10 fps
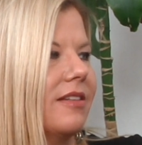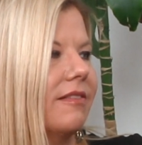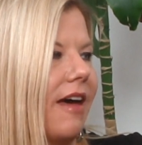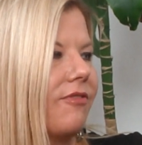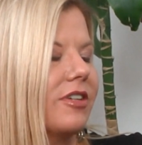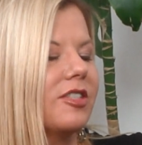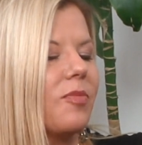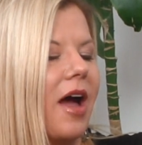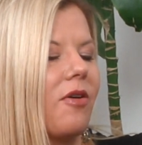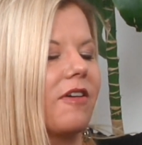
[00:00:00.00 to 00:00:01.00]
to leverage
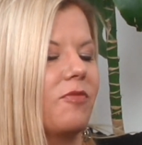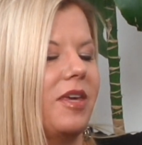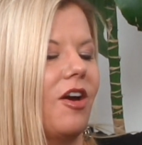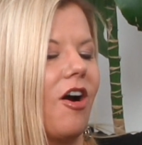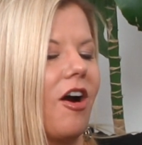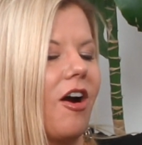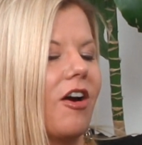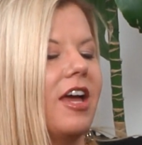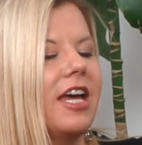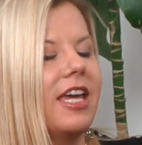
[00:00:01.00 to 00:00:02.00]
the power of
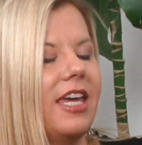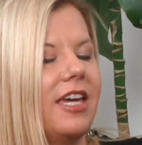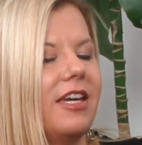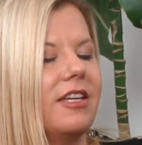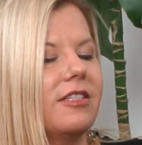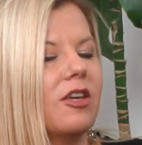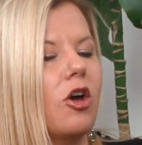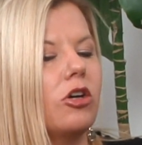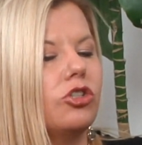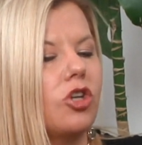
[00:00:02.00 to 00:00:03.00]
PR is
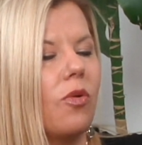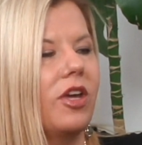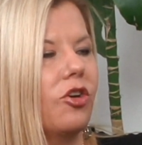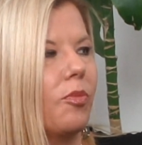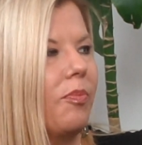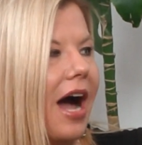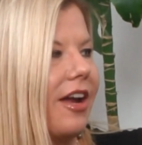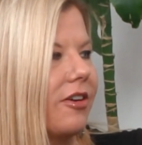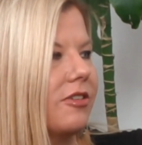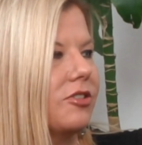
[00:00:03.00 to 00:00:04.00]
showing your
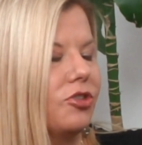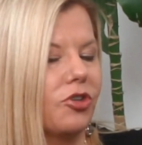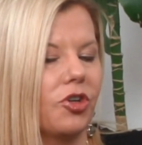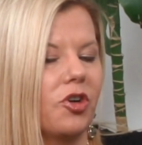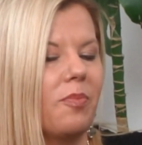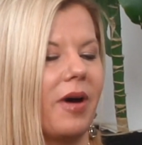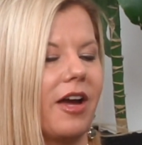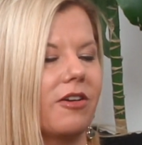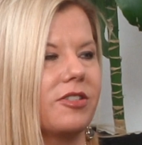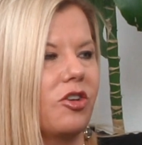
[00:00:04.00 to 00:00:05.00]
buyers, your current
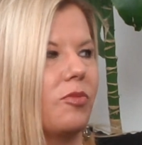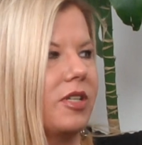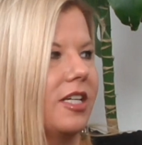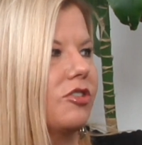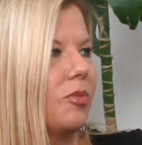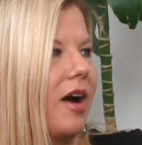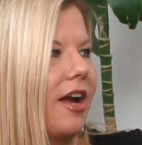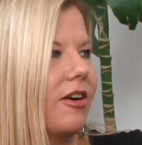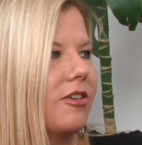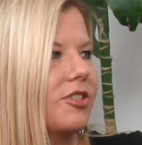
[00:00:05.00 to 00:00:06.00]
buyers and your potential
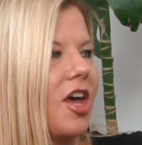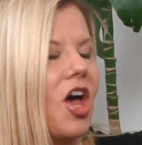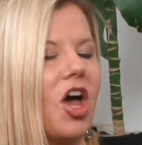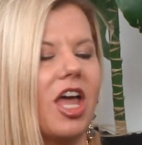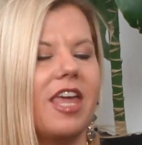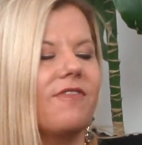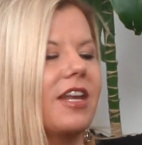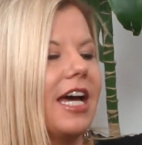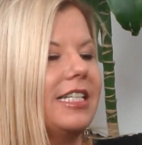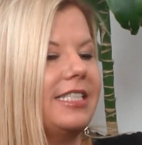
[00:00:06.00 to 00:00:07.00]
buyers,
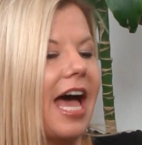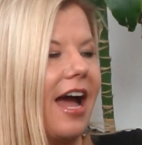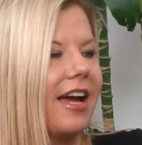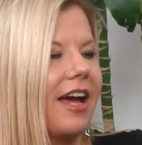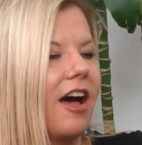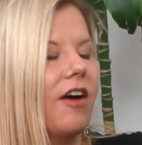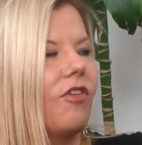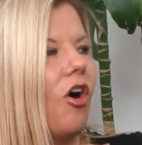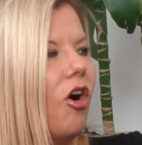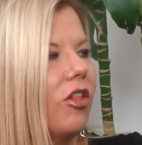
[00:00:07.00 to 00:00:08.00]
even a deck
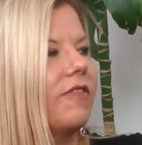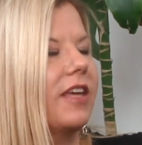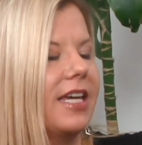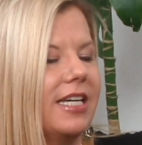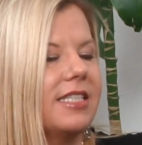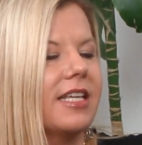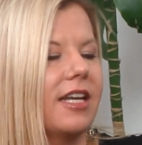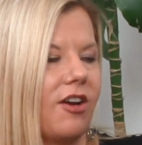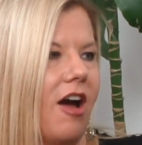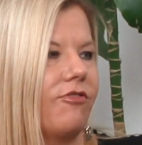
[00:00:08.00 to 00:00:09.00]
of all of the hits
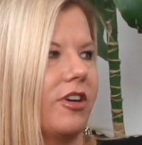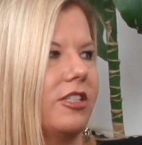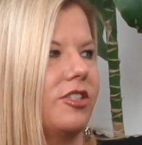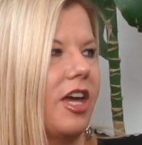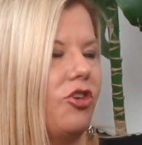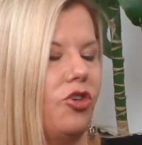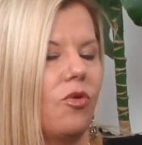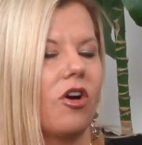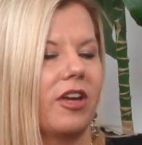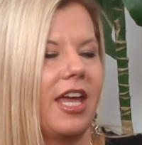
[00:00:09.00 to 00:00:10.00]
and coverage that
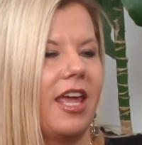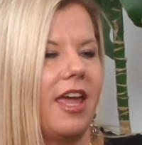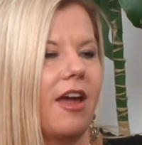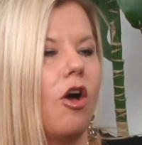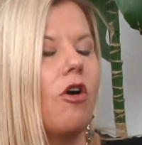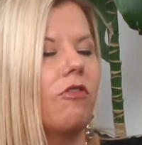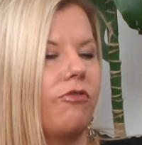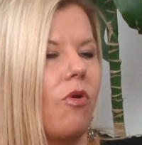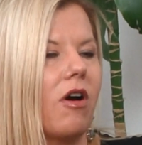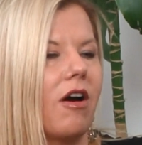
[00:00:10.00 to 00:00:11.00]
you are getting
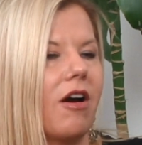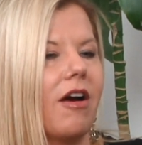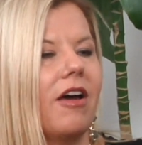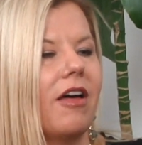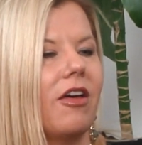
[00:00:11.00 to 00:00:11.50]
for